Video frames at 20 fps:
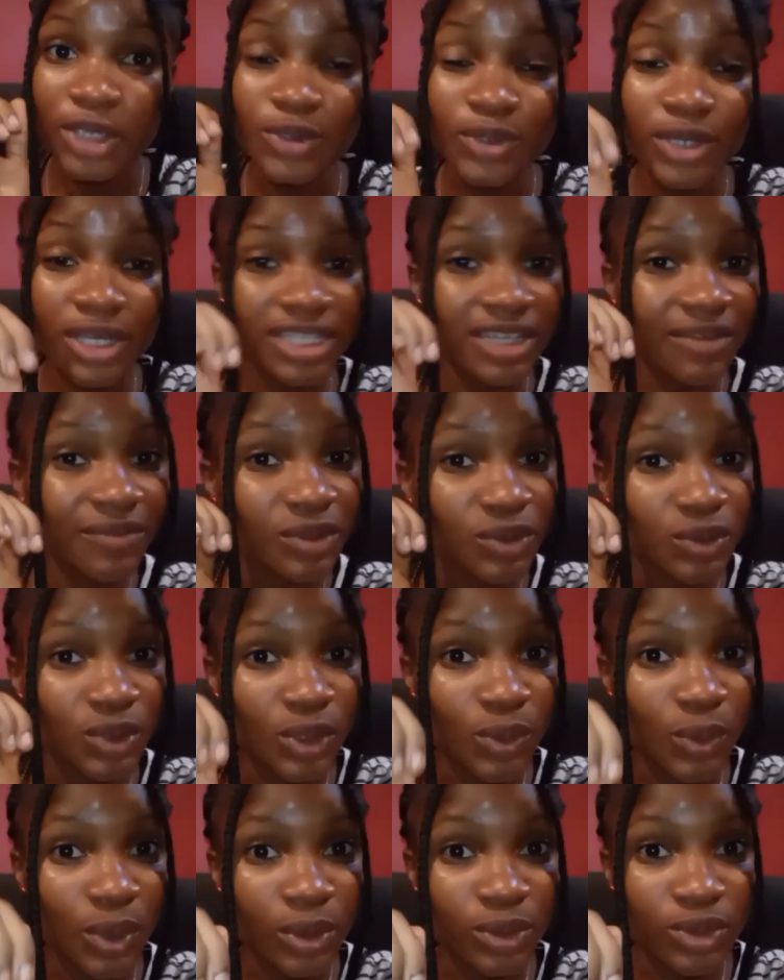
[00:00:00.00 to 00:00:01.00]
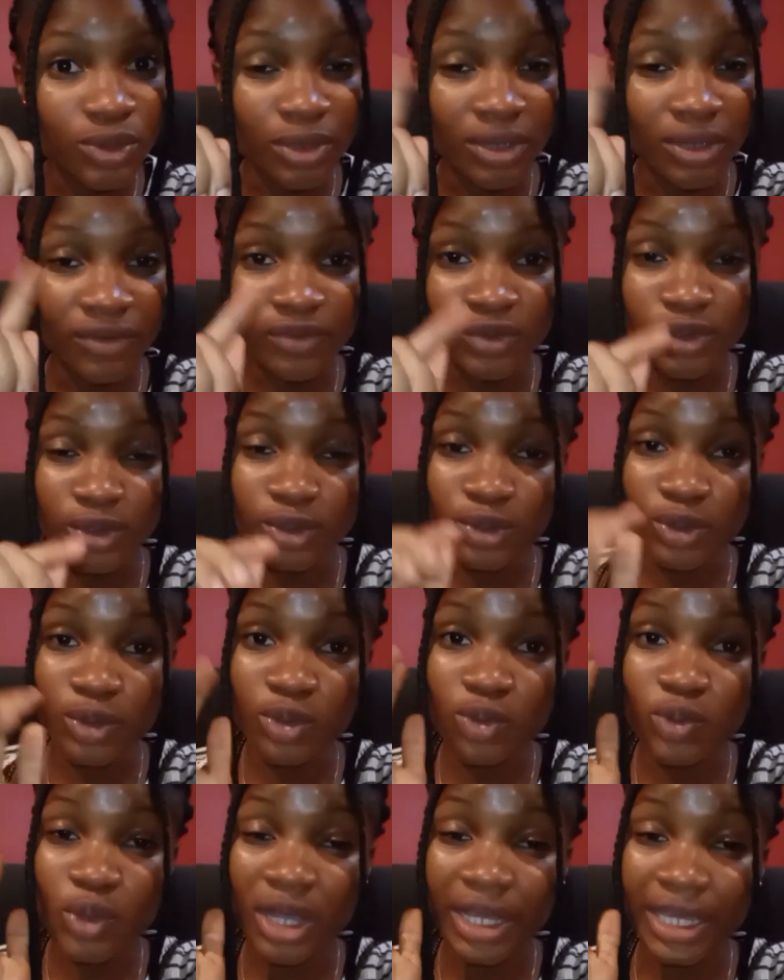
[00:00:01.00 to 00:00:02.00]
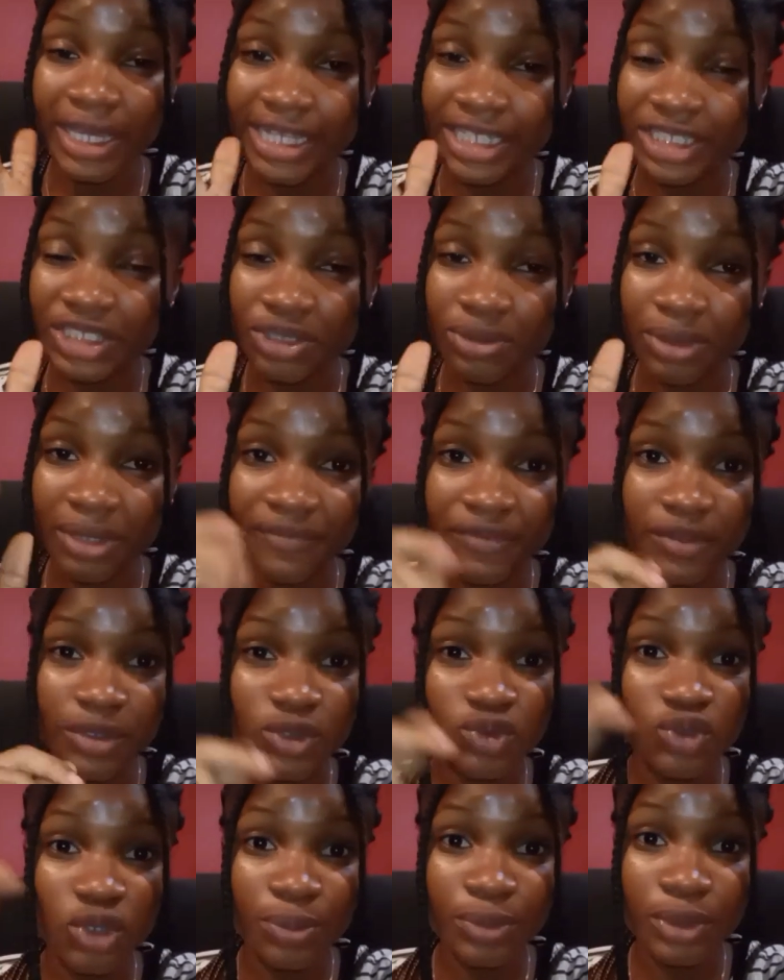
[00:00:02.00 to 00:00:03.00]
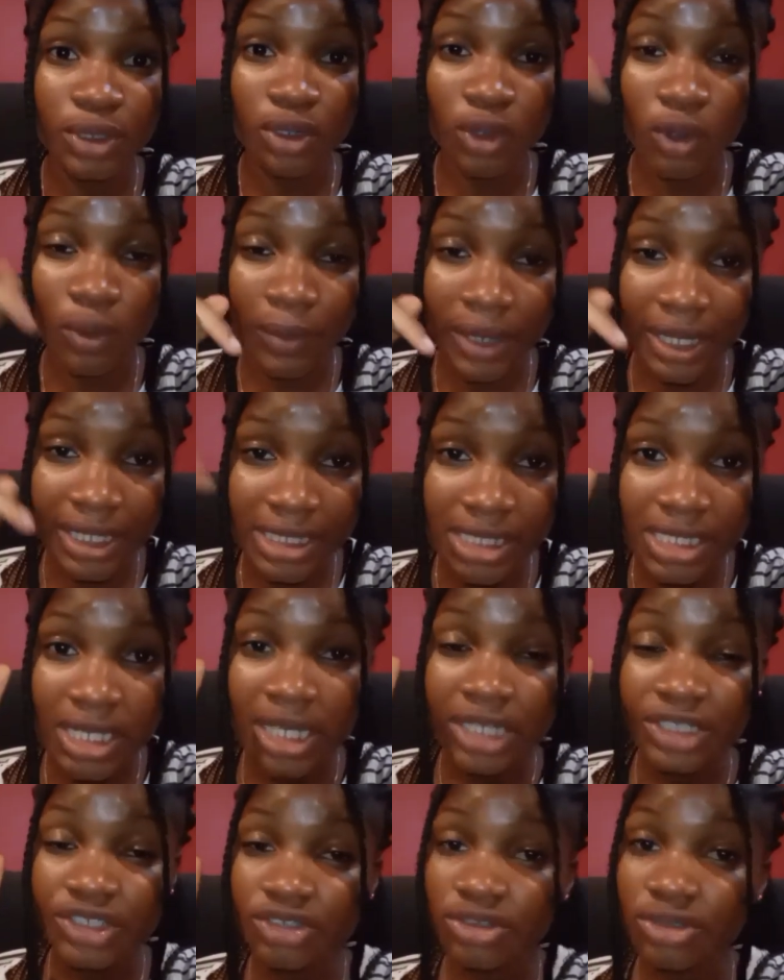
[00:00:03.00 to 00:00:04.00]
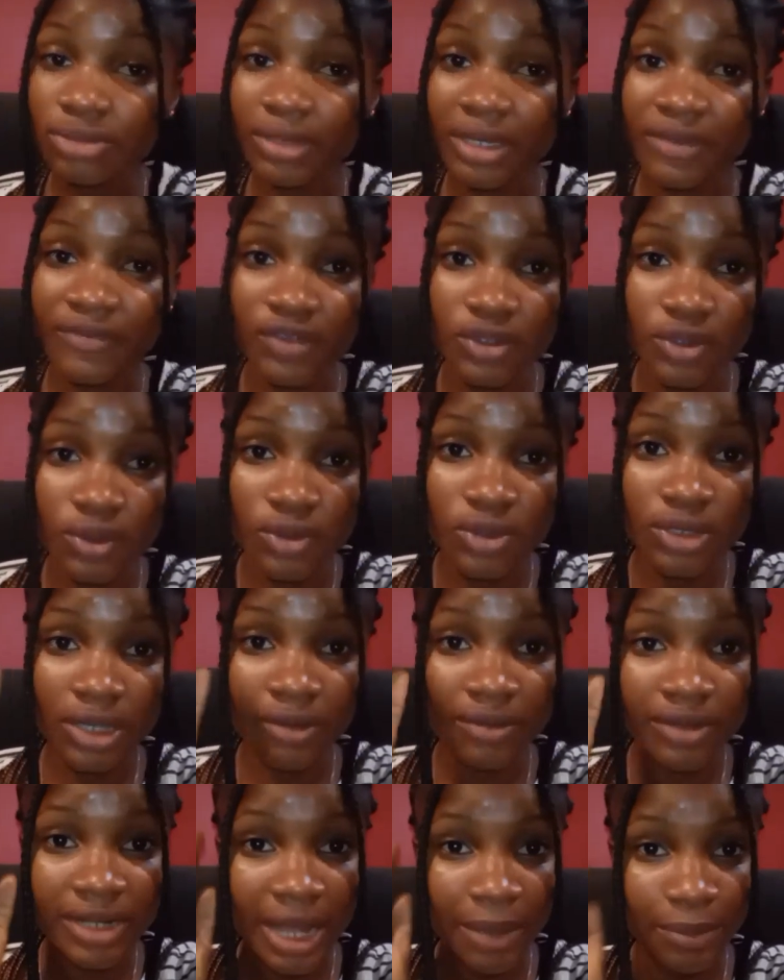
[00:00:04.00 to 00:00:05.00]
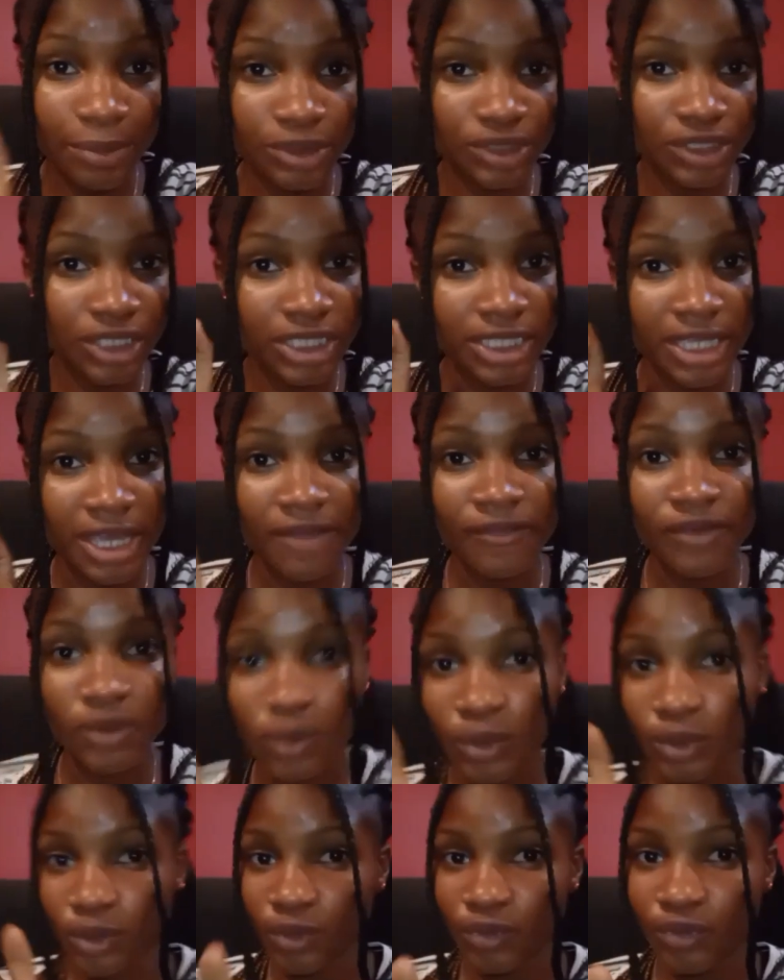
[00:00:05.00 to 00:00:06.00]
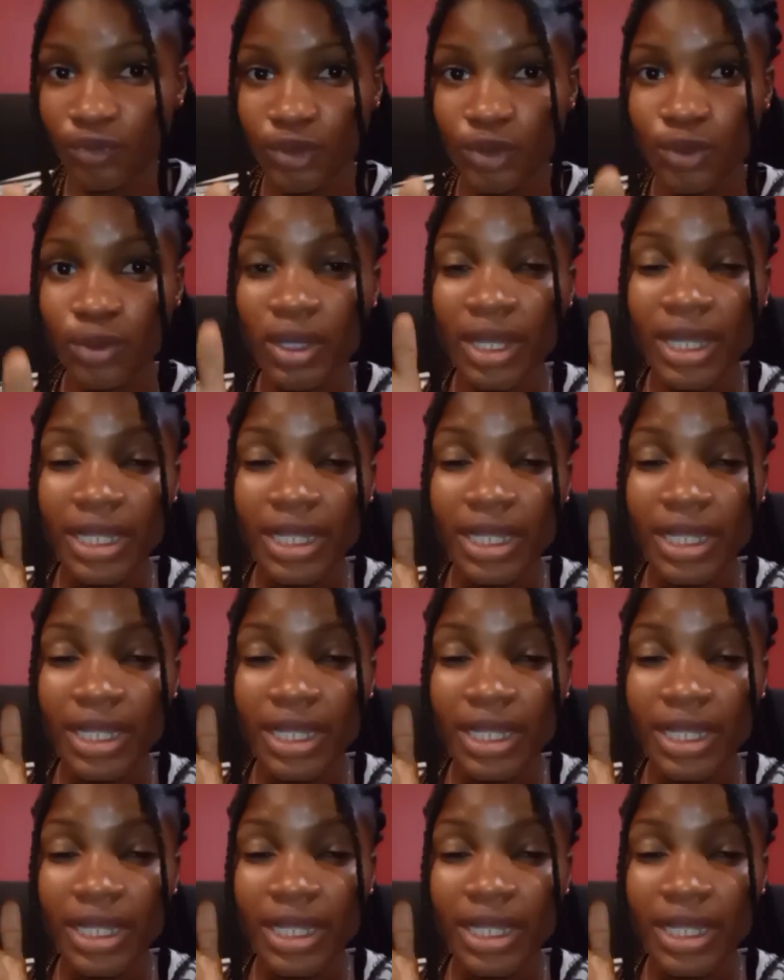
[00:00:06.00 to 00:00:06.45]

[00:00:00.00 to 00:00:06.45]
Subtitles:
You guys have been doing well to my videos. Those who are engaging on my videos, dropping comments, sharing my videos, I really appreciate every one of you.